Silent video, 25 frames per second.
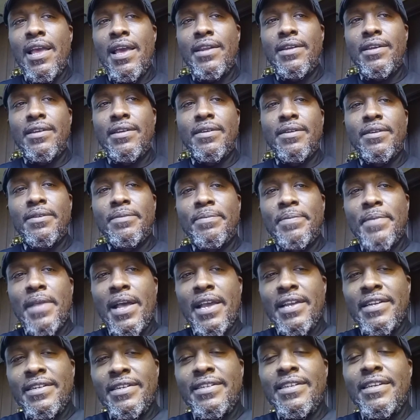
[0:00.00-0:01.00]
a
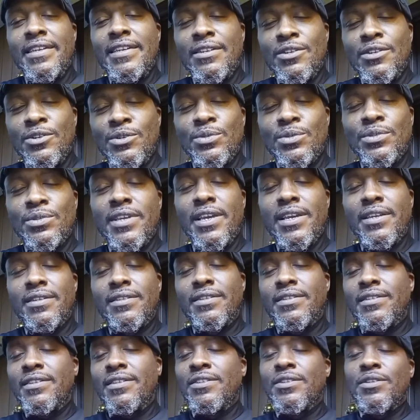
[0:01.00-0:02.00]
ideal that,
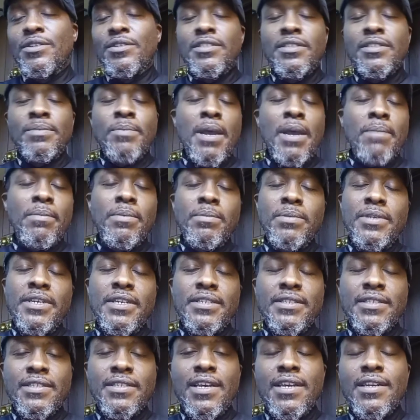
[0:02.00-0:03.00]
this probably
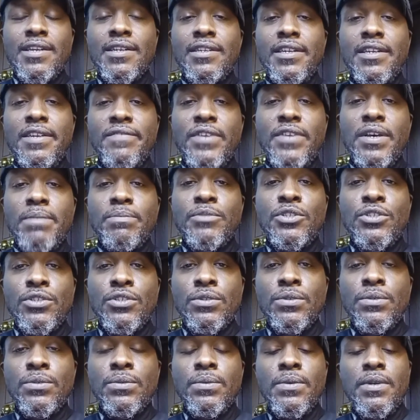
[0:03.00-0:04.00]
isn't going to live up
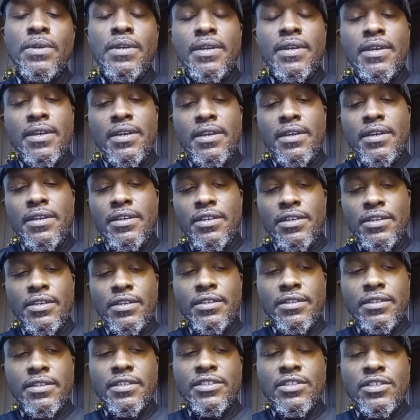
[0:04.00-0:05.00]
to
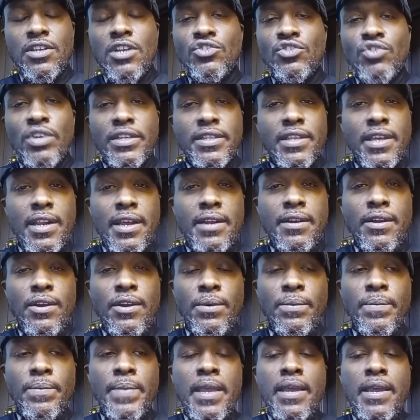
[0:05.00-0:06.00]
the Star Trek that I
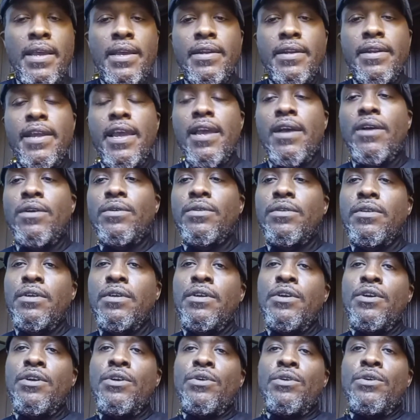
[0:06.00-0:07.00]
know. Now,
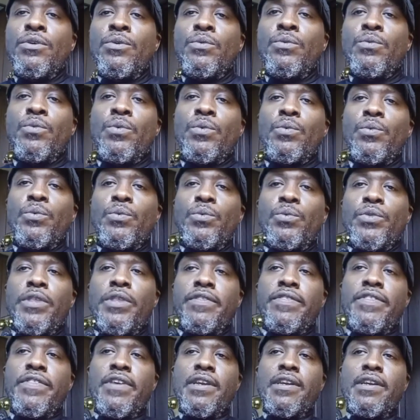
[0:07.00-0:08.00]

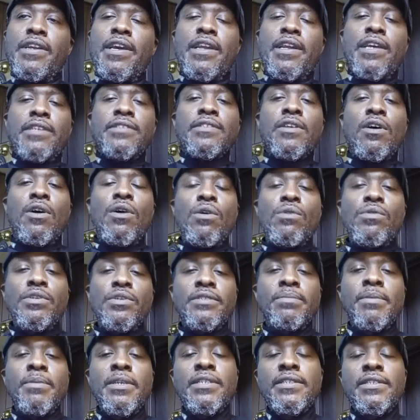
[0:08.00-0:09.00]
the thing that has
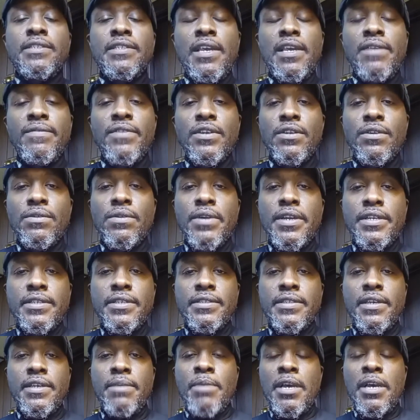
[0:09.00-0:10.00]
always been a saving
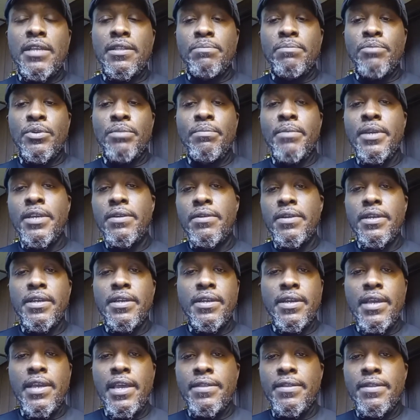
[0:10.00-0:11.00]
grace about the
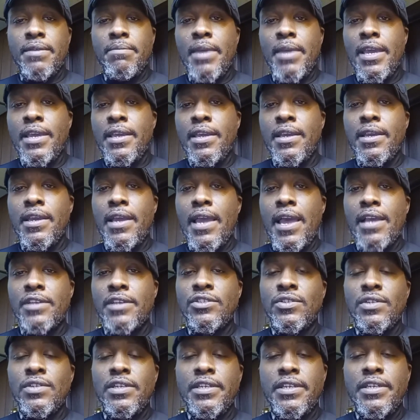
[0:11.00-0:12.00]
premiering and the making,
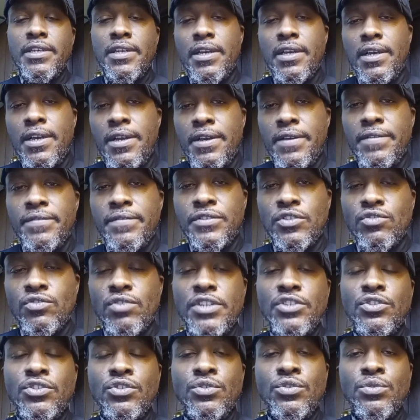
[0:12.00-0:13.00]
actually, of
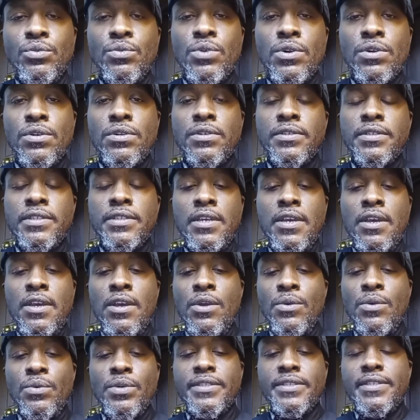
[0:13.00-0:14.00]
Strange New Worlds
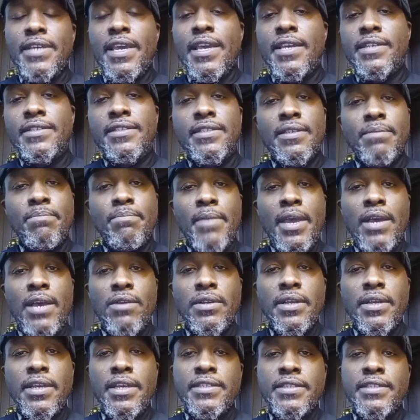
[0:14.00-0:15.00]
was Anson
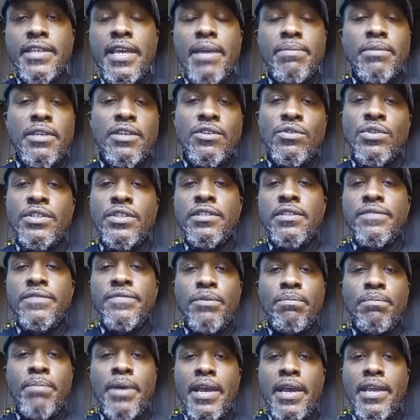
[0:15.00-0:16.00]
Mount as Captain
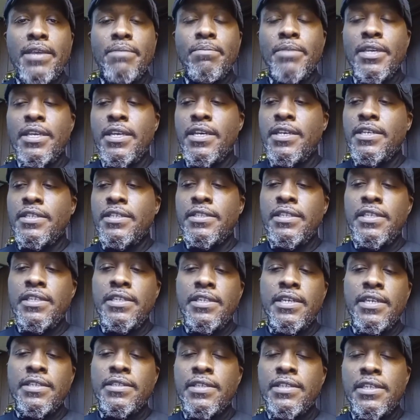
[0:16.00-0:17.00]
Christopher Pike, because he
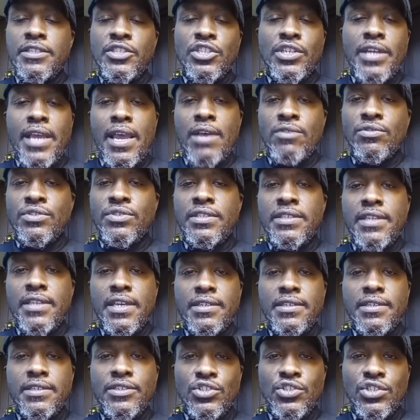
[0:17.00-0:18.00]
did such an
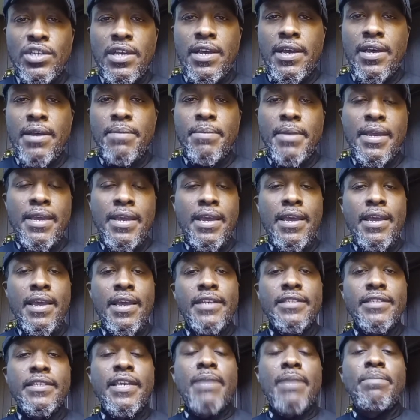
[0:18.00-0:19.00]
outstanding job
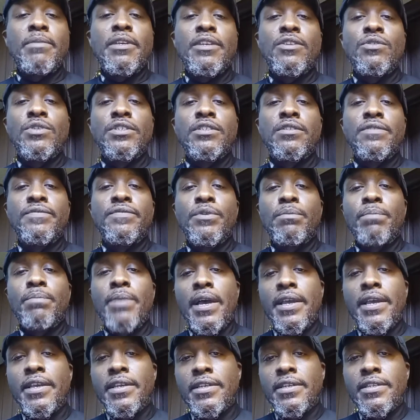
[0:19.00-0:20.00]
as Captain Christopher
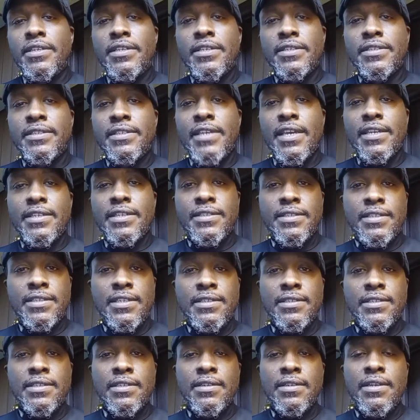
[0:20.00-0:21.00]
Pike in the second
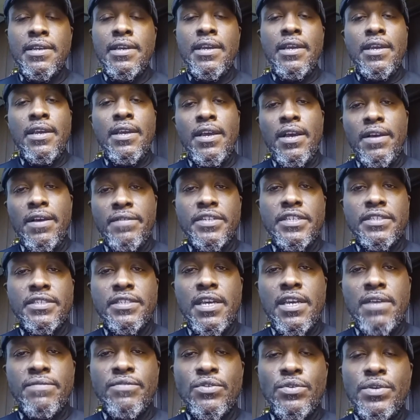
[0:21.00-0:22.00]
season of
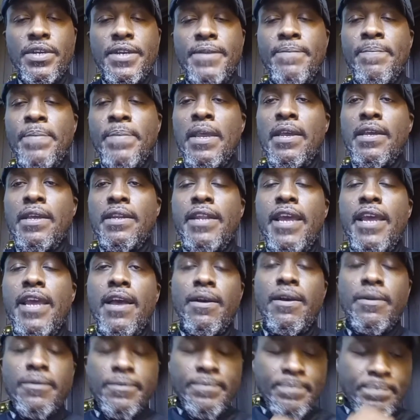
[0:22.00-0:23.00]
Discovery.
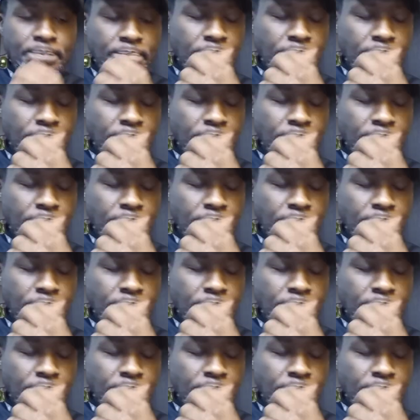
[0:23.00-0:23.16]
Now,